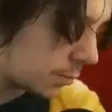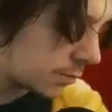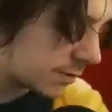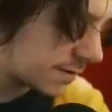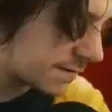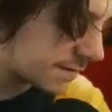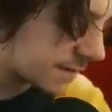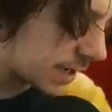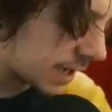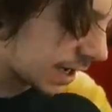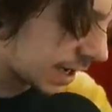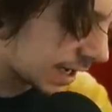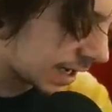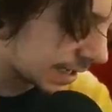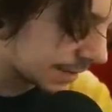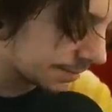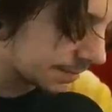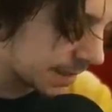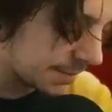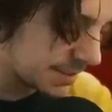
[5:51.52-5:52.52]
We've
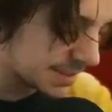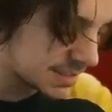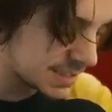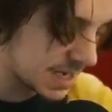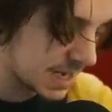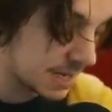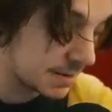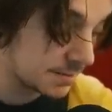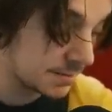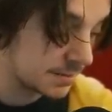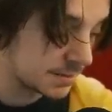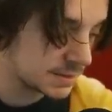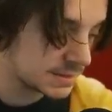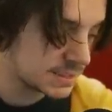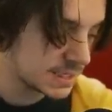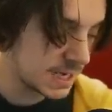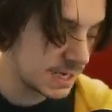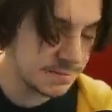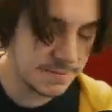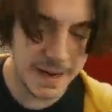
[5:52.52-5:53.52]
got maybe 10,
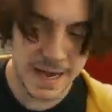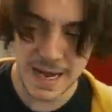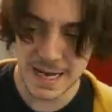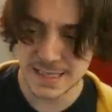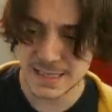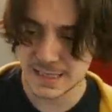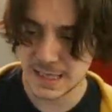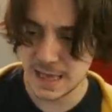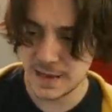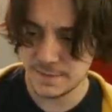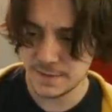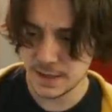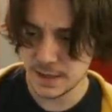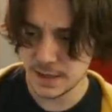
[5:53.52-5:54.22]
10 packs left, I